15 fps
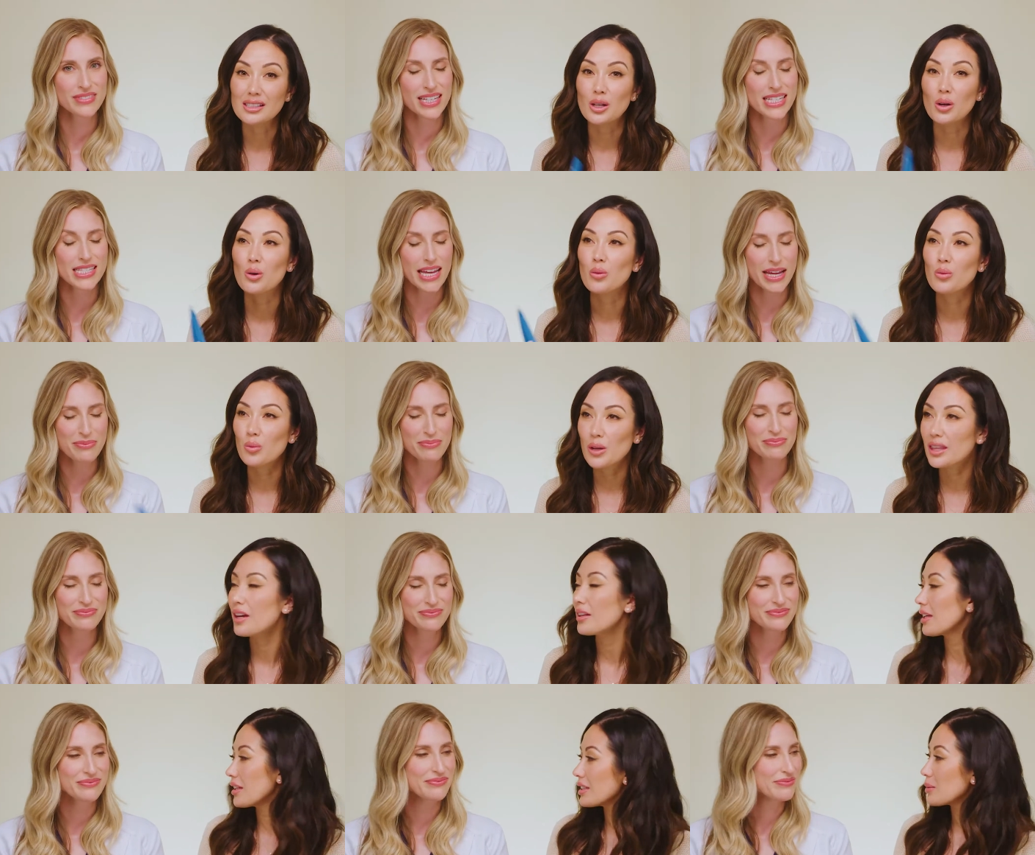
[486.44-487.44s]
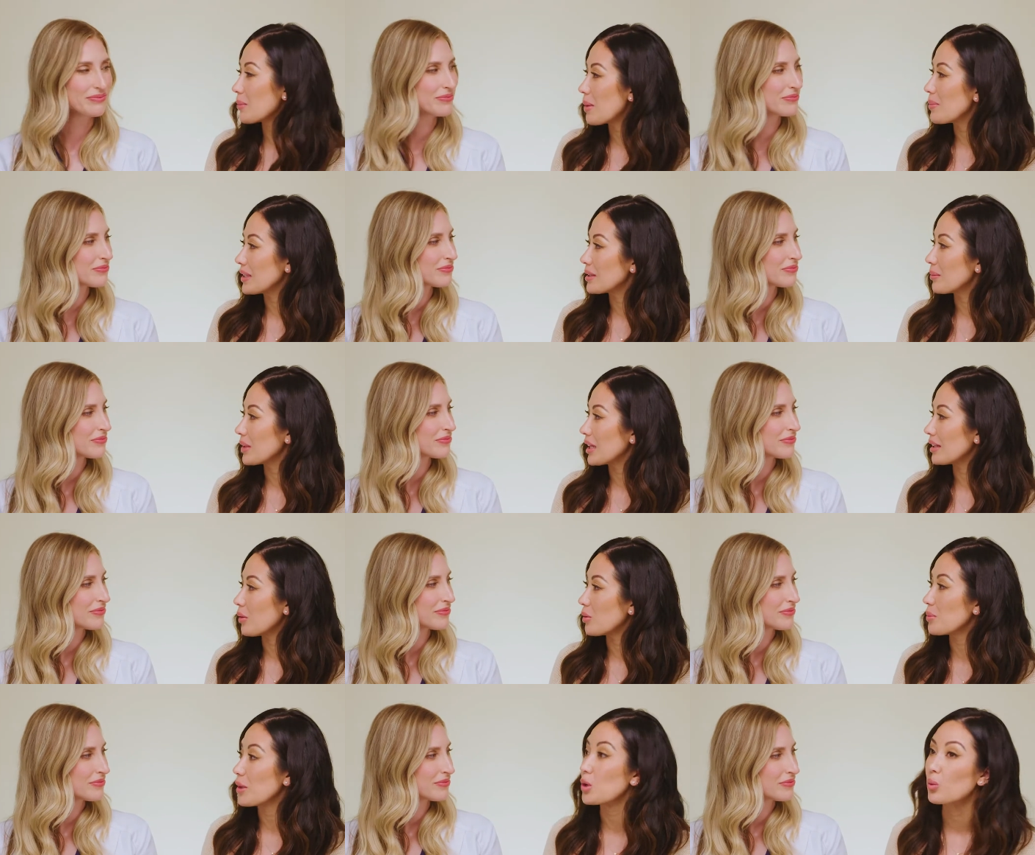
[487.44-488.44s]
Speaker 1: So Same. we thought that this might be something that
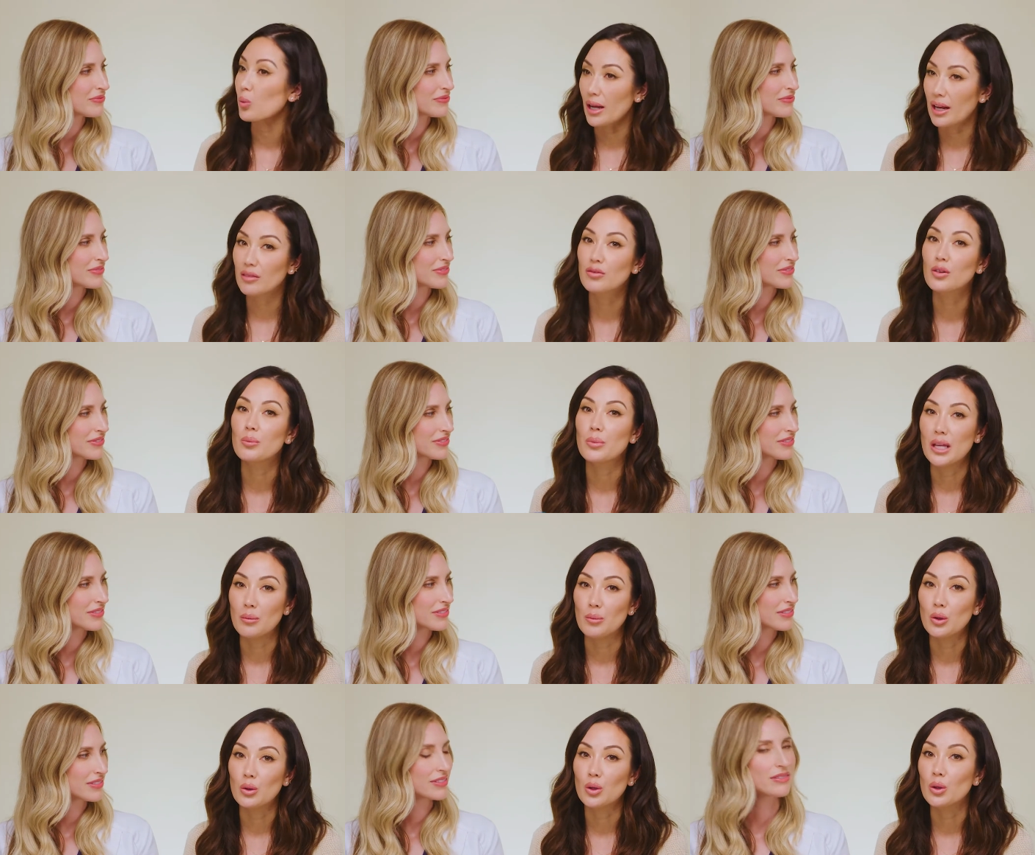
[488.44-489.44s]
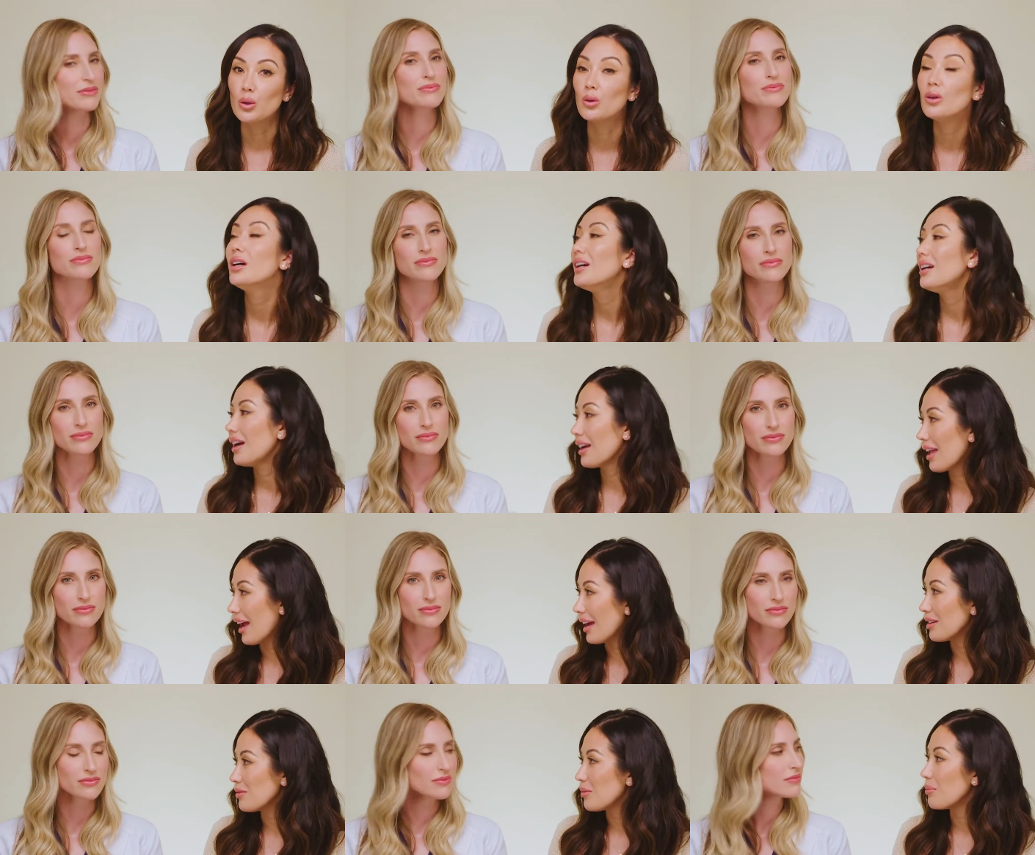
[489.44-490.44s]
would be great for people who,
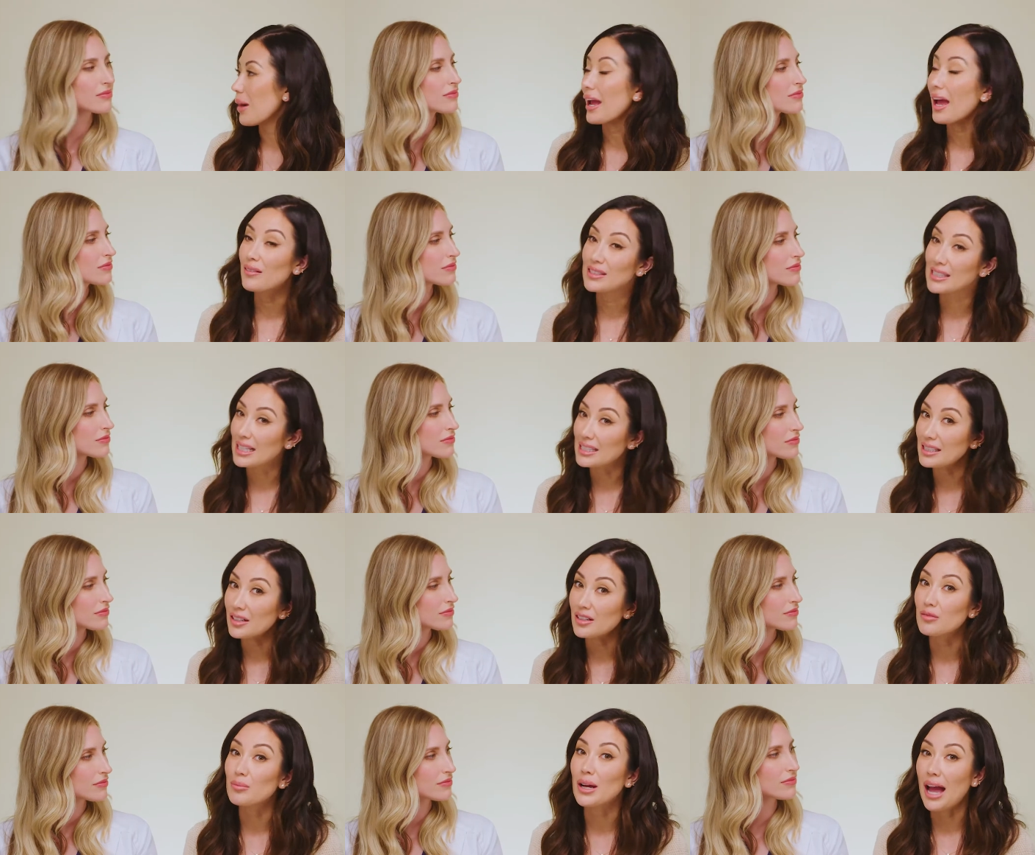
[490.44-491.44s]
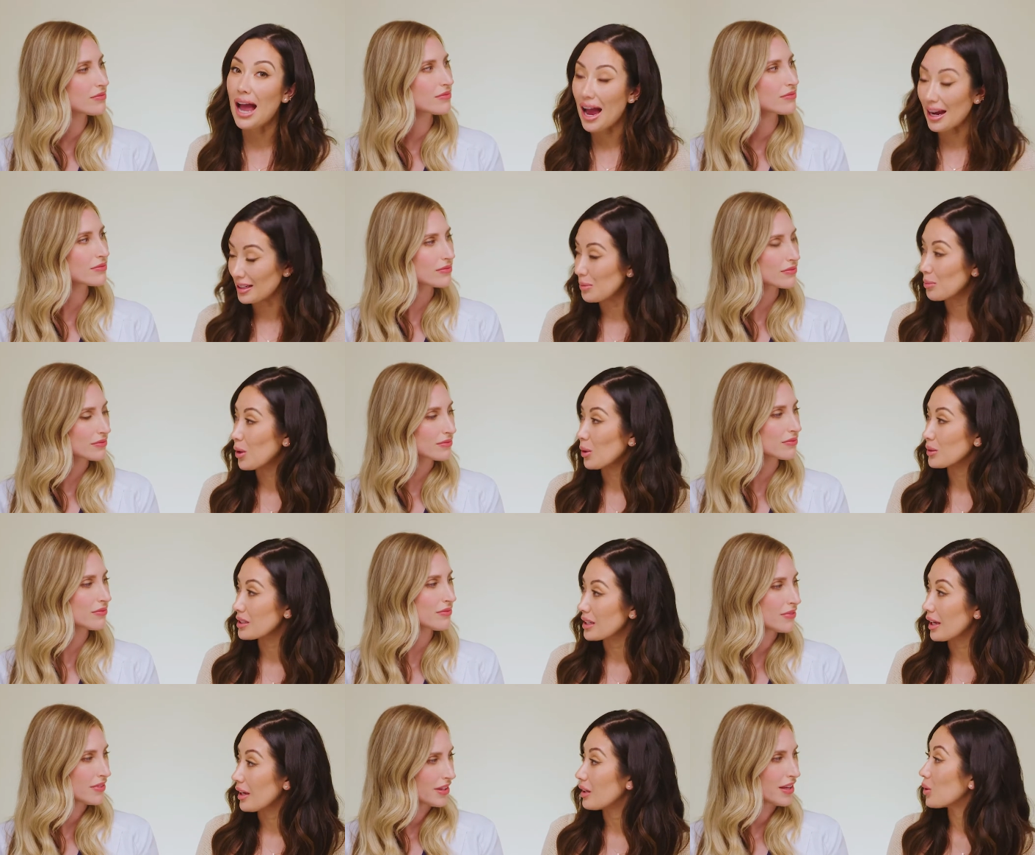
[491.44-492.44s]
again, might have sensitive but acne prone
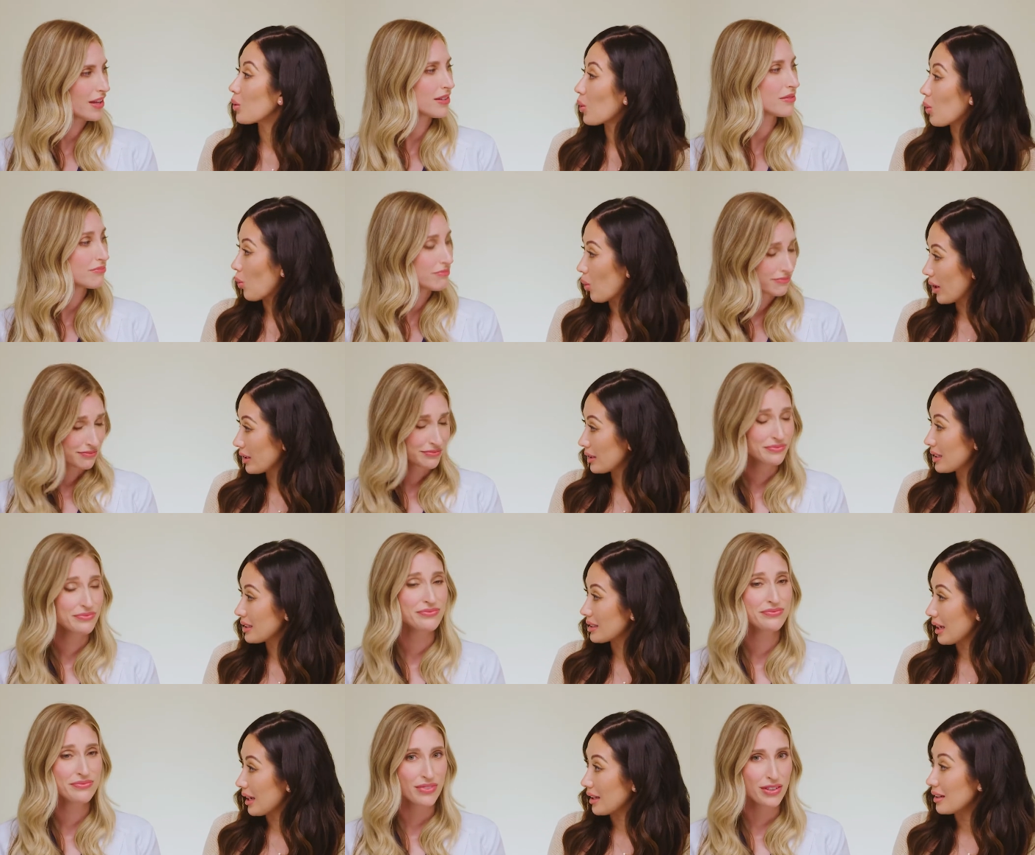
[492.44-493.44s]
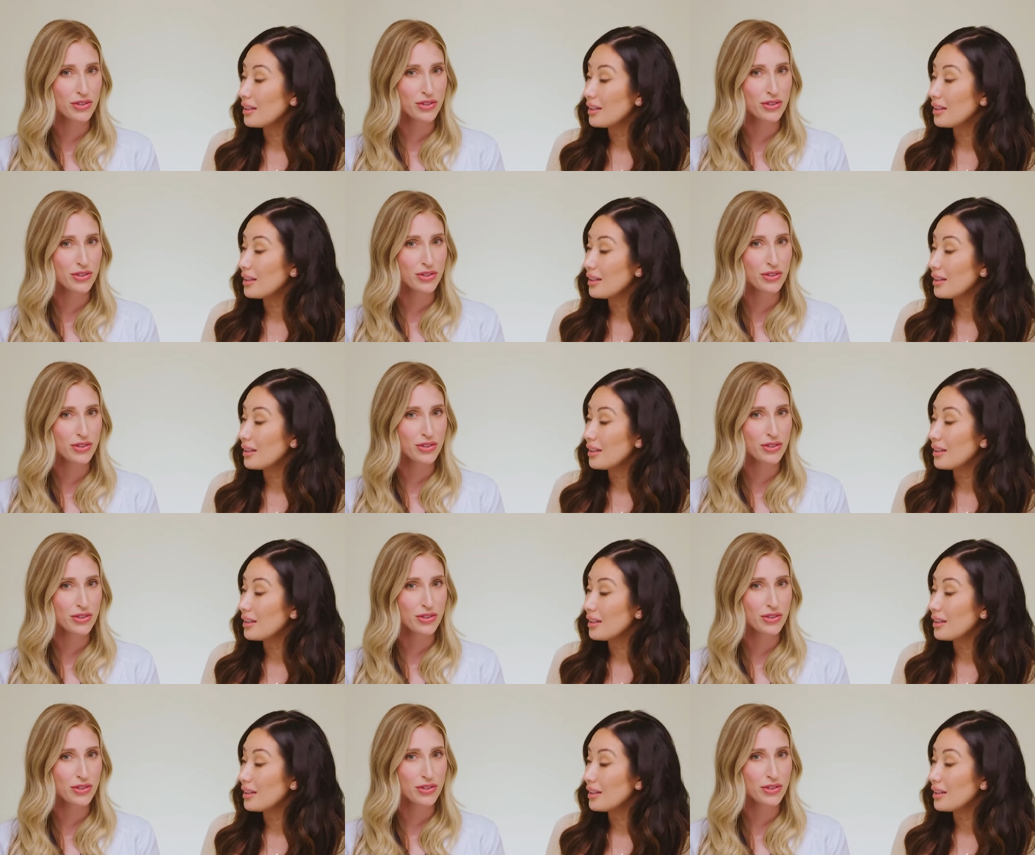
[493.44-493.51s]
skin or oily skin.